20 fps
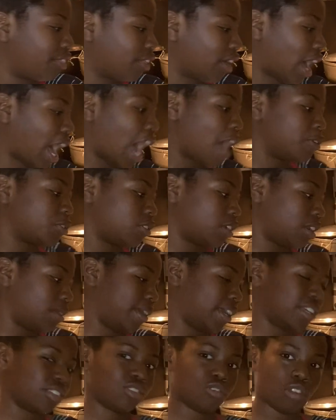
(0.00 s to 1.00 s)
was trying to make a
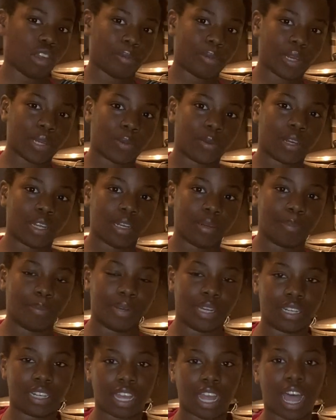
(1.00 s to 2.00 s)
strawberry one,
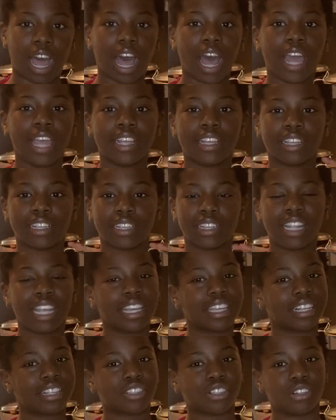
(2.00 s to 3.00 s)
but I think
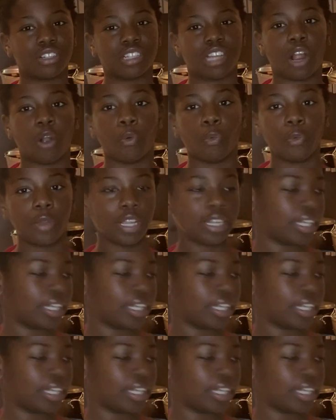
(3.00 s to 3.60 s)
it turned out really